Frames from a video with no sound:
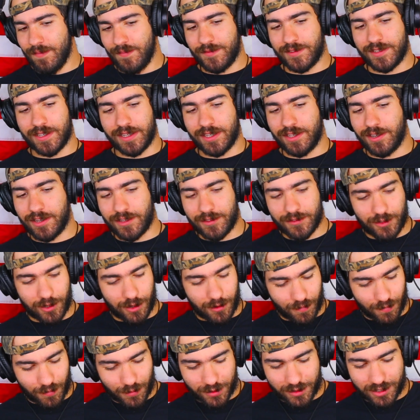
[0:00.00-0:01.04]
it's like y'all
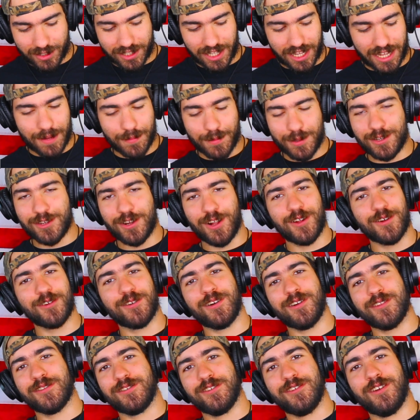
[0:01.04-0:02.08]
y'all claiming y'all are
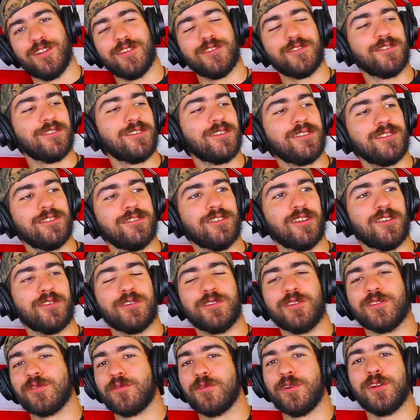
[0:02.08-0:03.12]
on y'all are y'all are
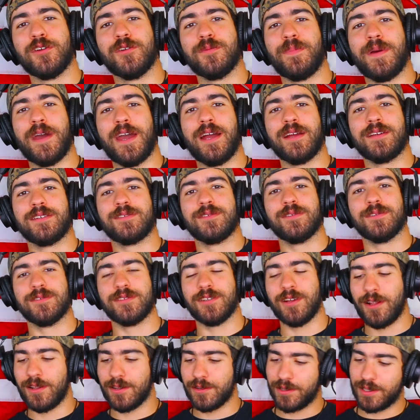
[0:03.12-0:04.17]
in the greener pastures,
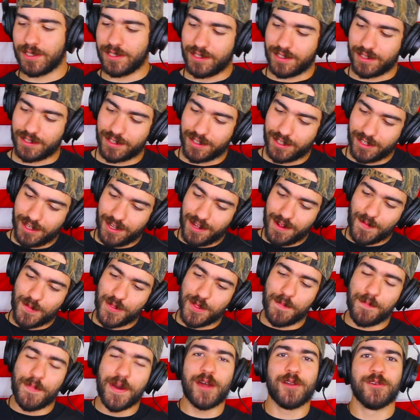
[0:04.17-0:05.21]
y'all are in the
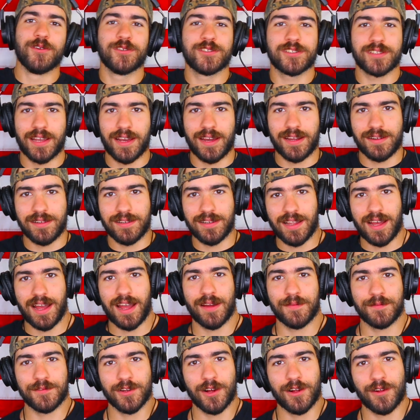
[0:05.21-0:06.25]
the better side of
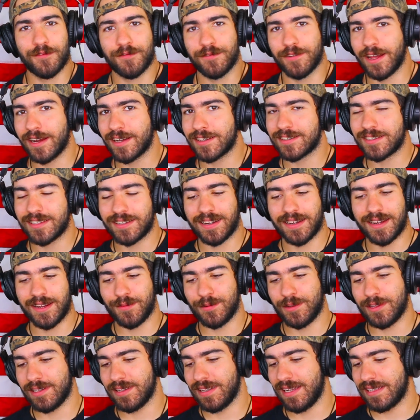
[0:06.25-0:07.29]
life, y'all flexing and
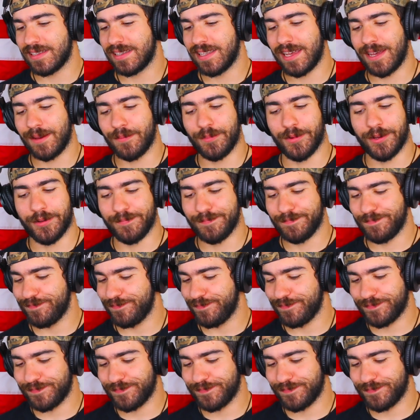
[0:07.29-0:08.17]
everything like that, but